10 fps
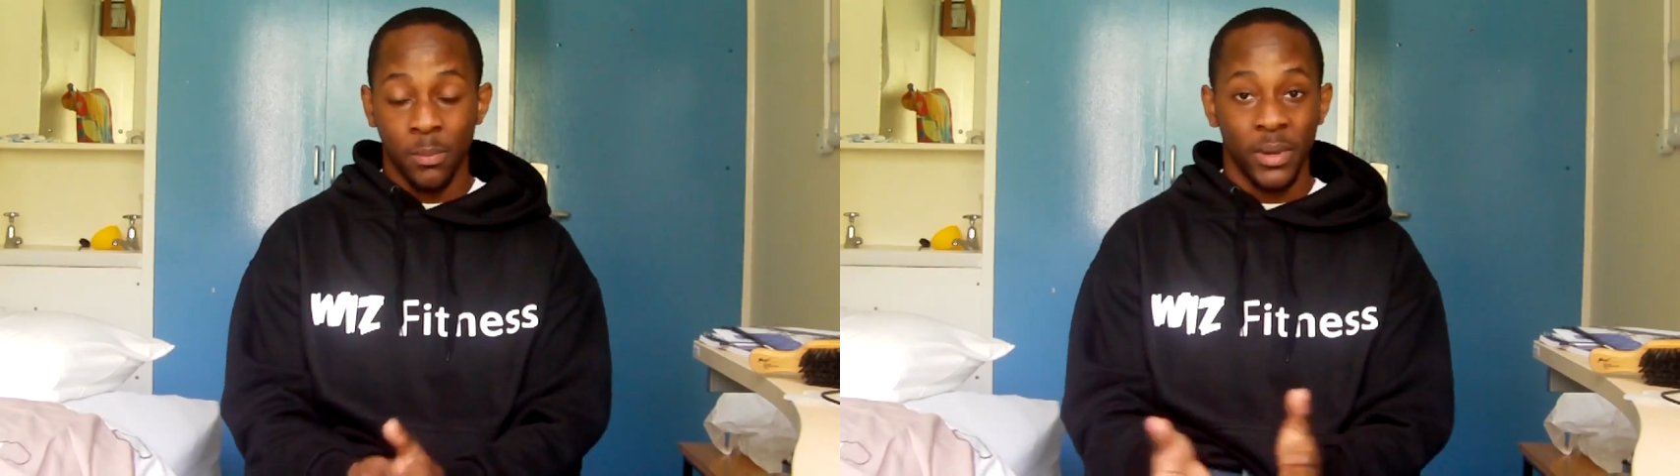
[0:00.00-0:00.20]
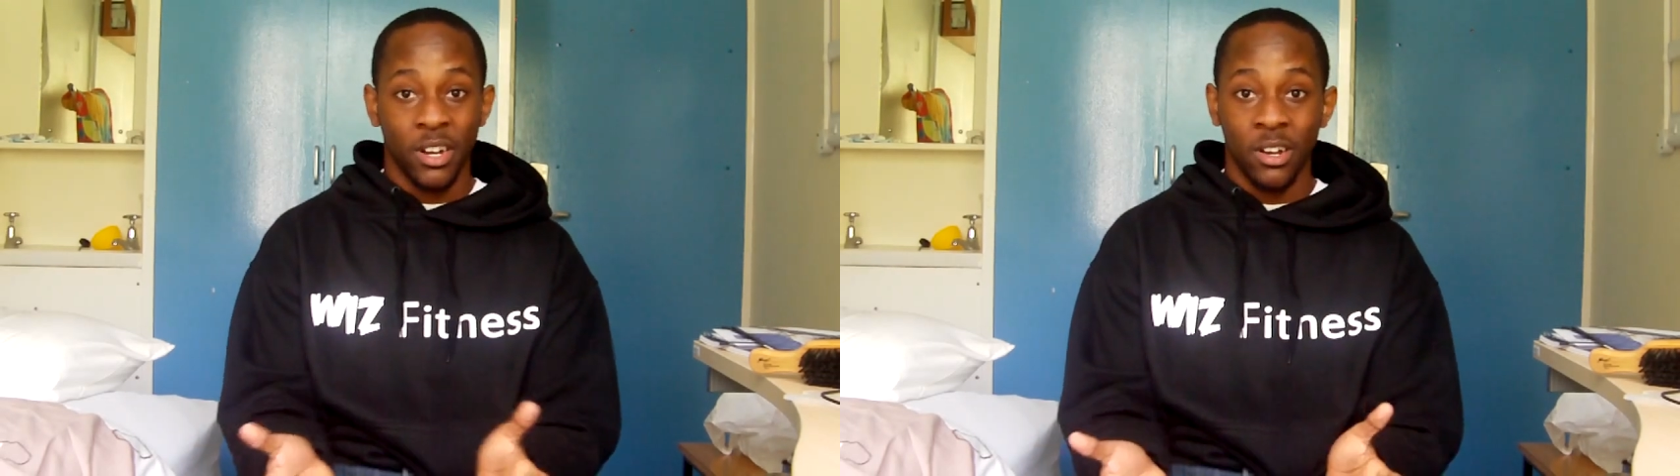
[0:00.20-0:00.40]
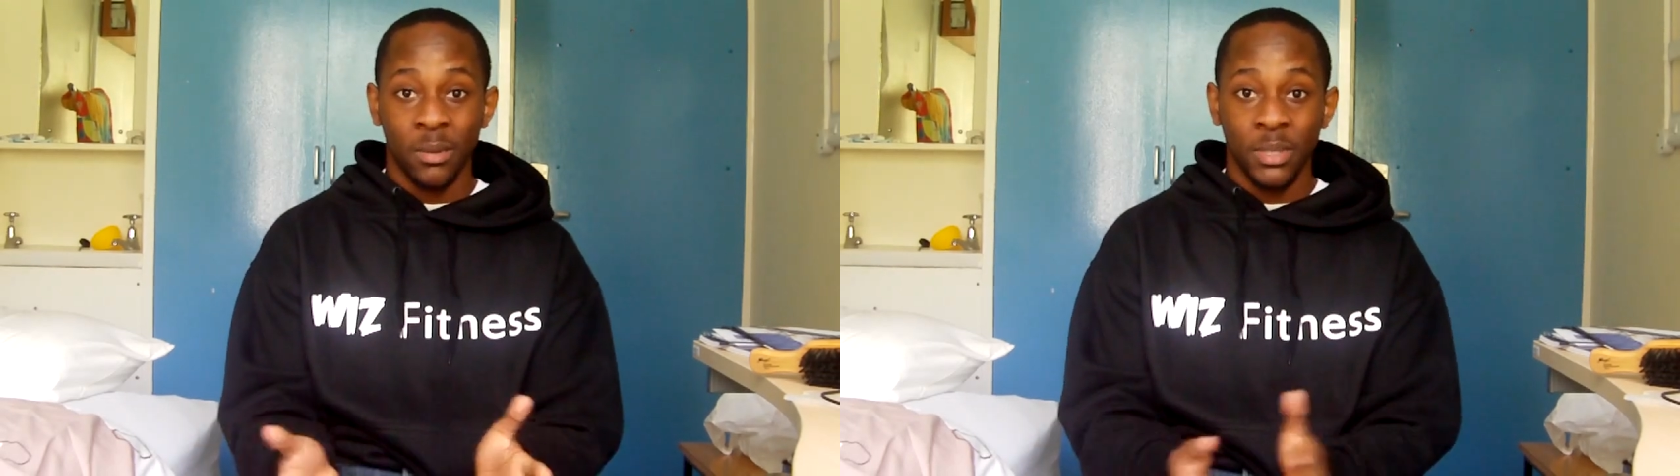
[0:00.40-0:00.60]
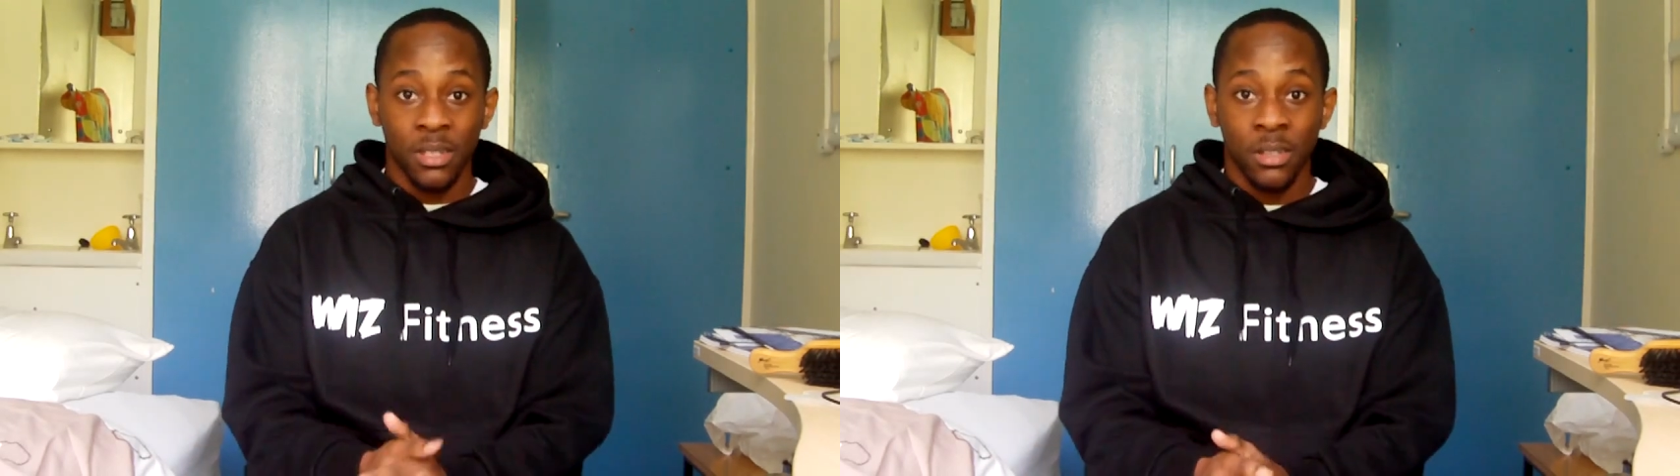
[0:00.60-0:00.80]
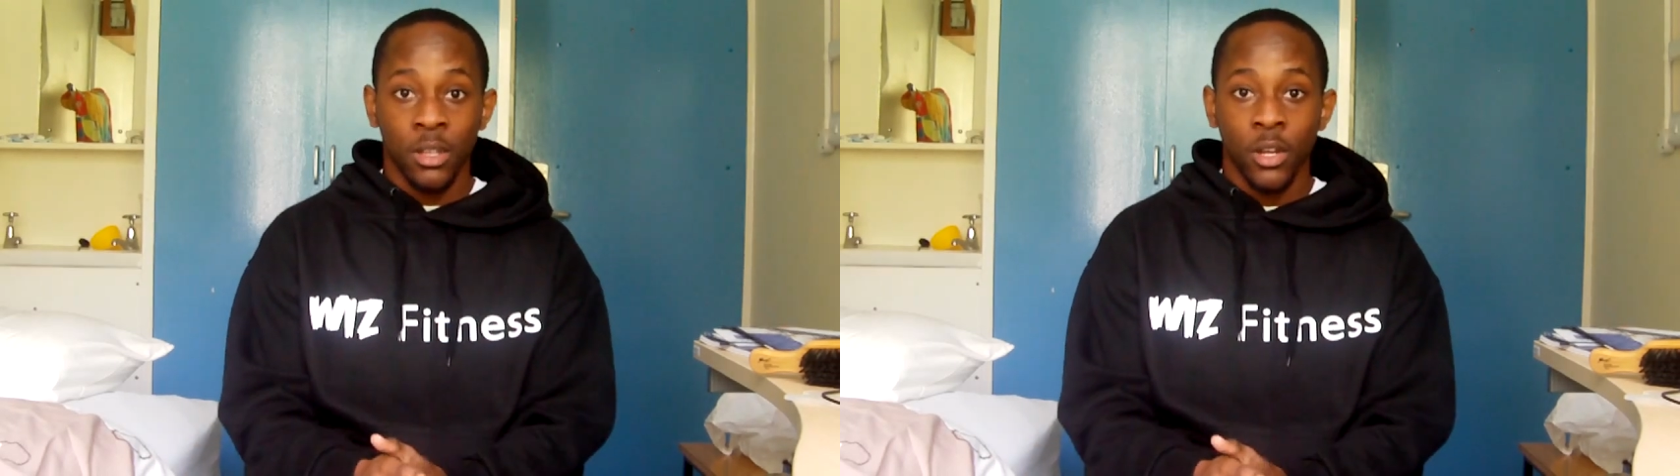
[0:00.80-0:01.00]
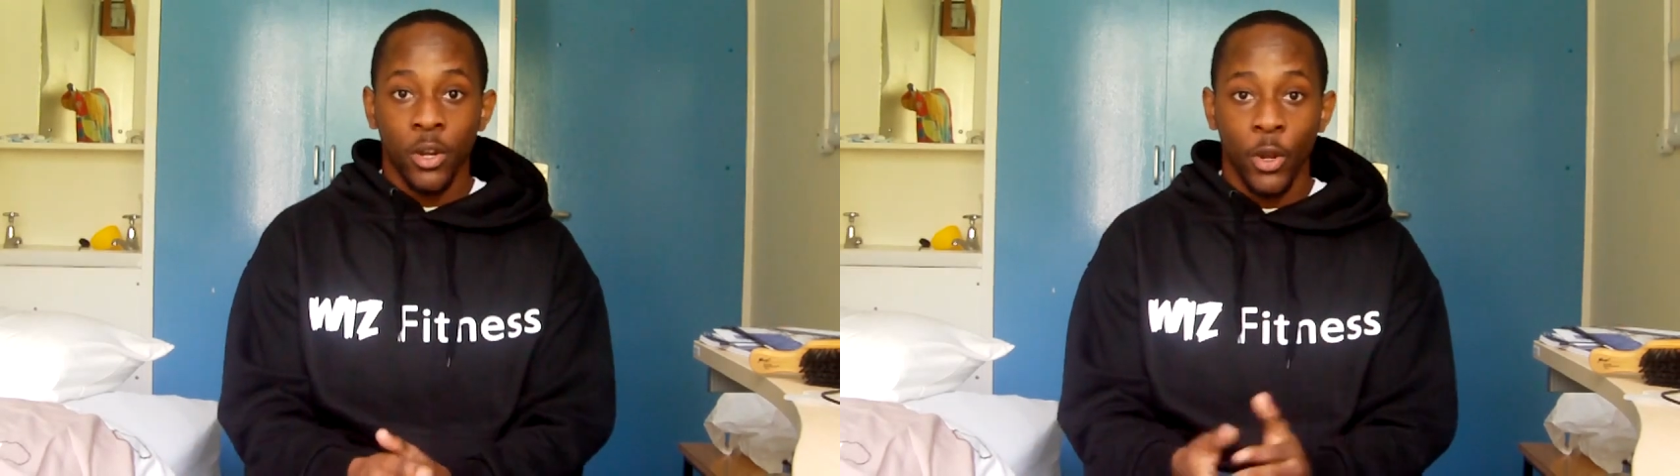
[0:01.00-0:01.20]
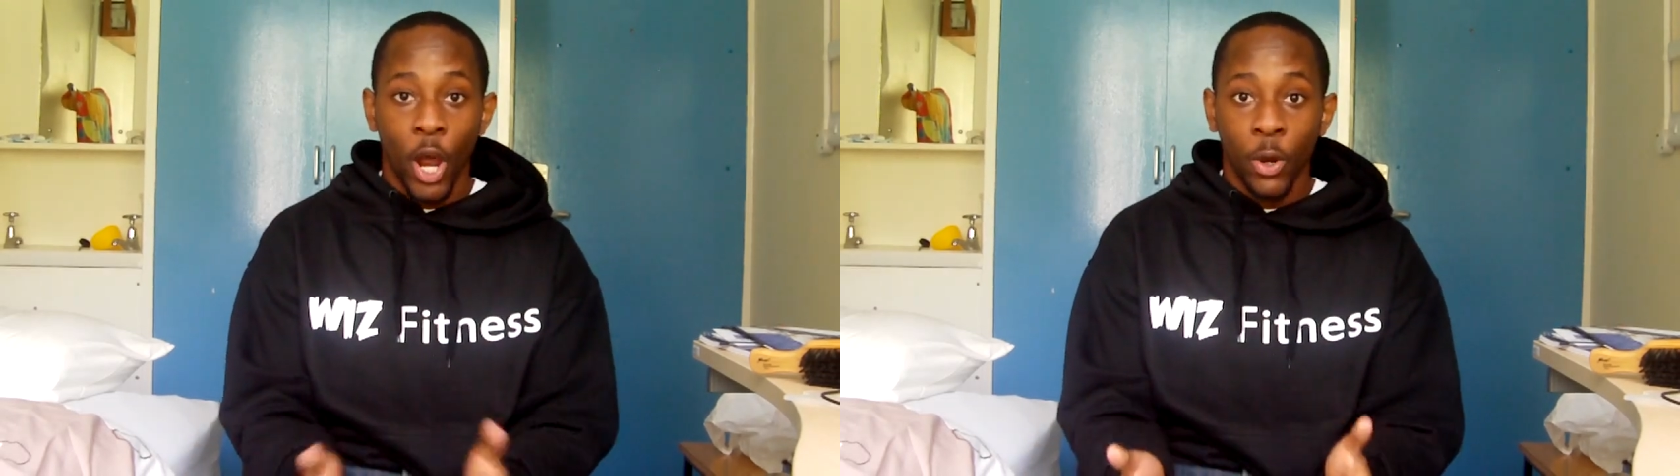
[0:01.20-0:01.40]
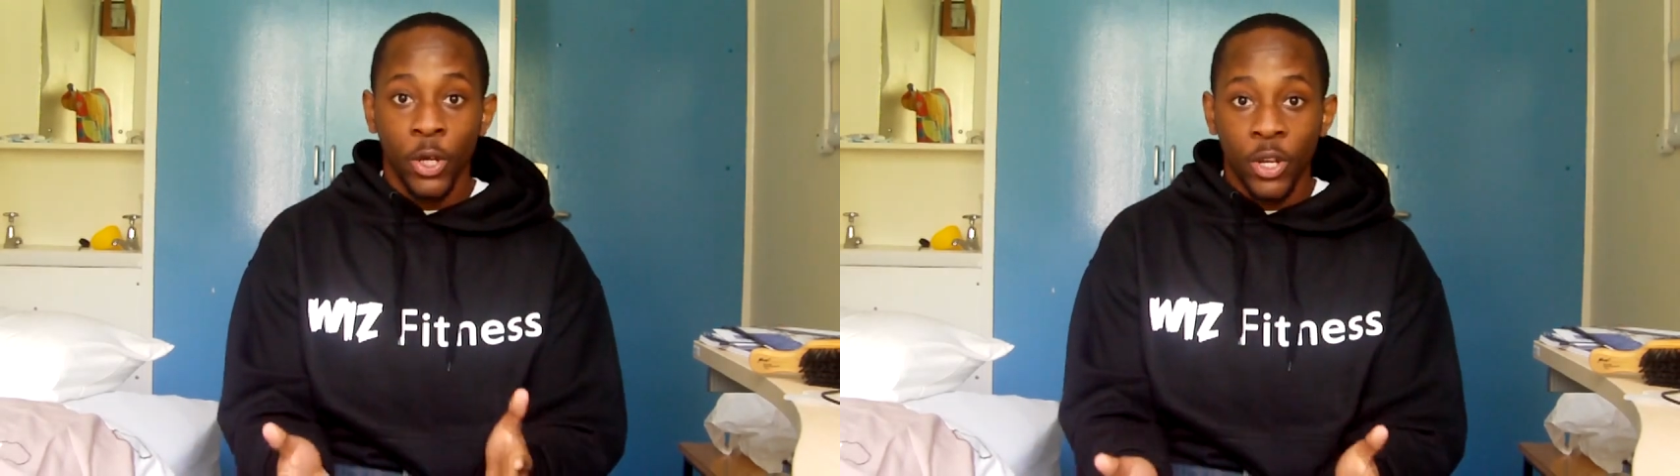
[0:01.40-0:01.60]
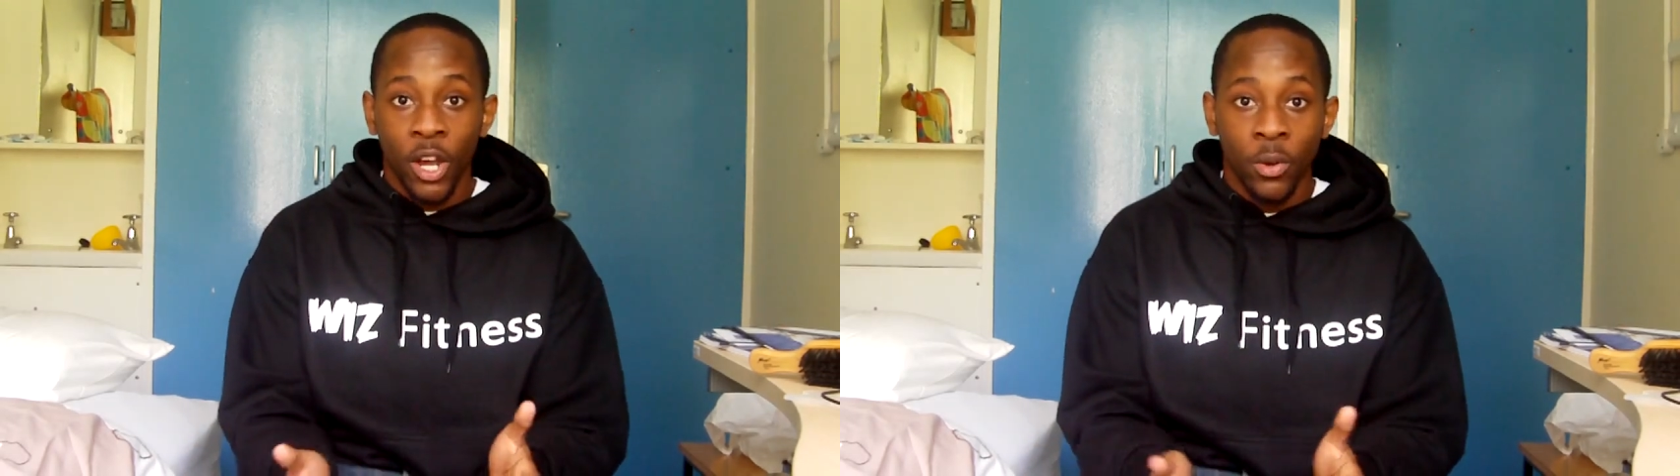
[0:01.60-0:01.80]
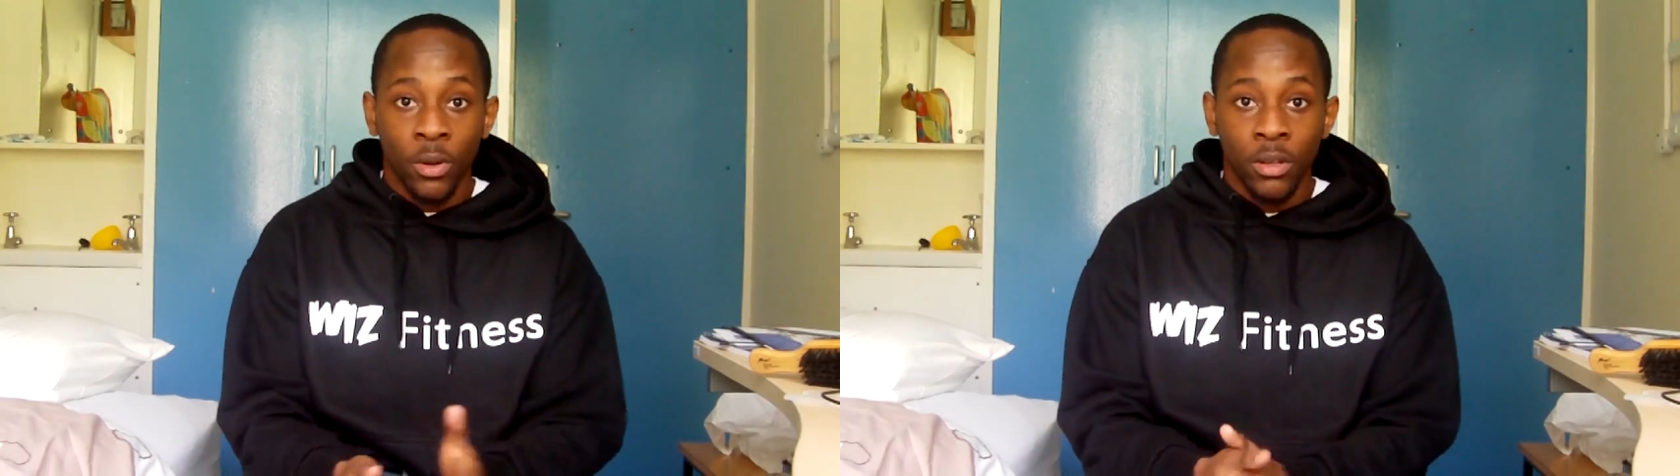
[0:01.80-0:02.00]
Bigger arms? No, you
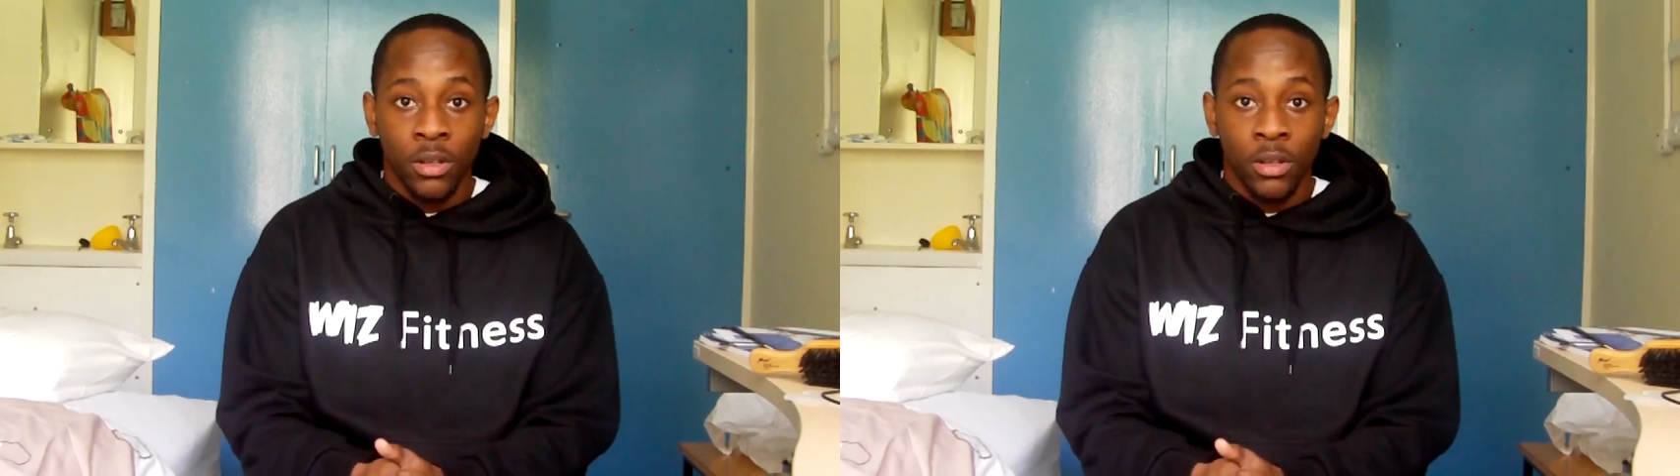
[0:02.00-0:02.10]
don't.